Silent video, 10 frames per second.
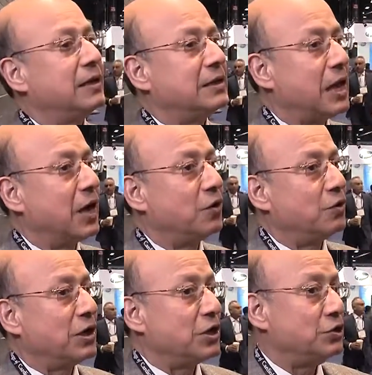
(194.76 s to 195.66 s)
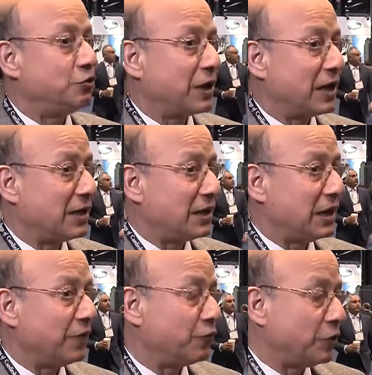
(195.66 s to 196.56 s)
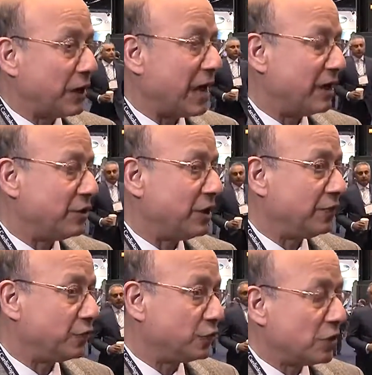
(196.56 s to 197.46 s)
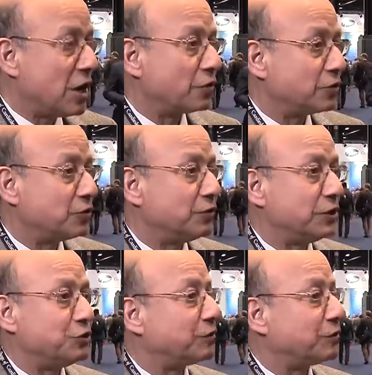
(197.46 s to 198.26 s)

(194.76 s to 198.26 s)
Now you can, if you know how to do it,